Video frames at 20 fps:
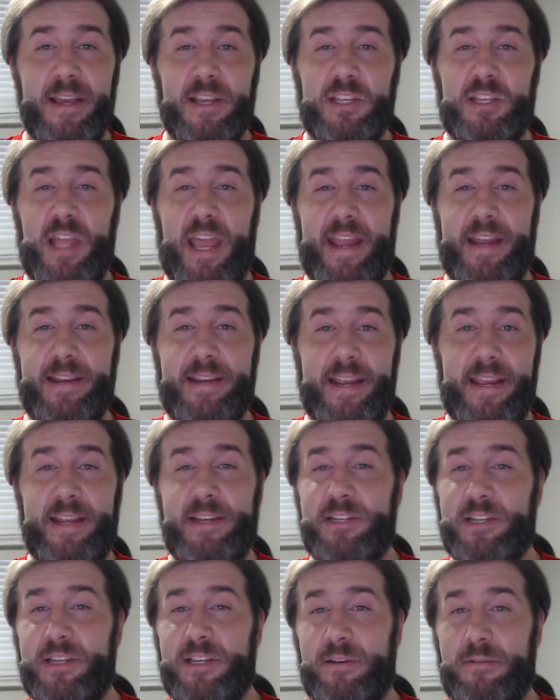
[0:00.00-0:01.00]
they
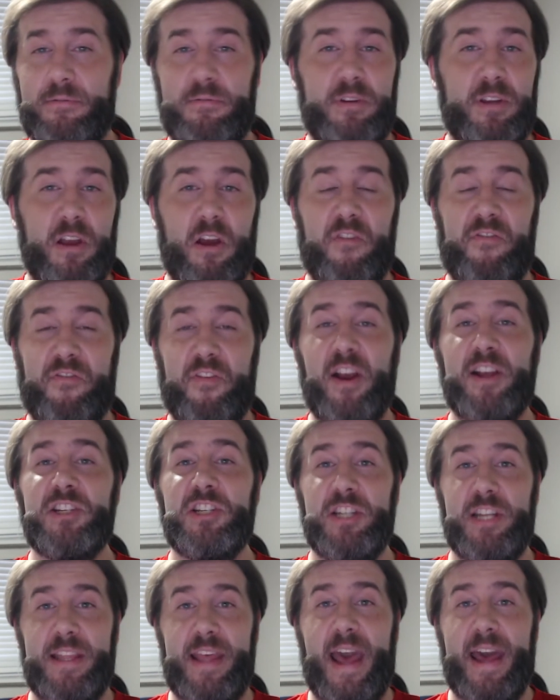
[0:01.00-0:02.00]
need to
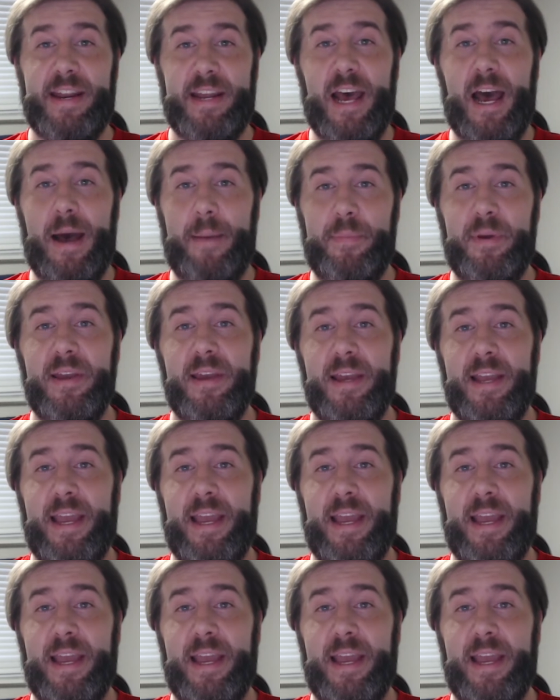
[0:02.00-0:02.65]
freshen that up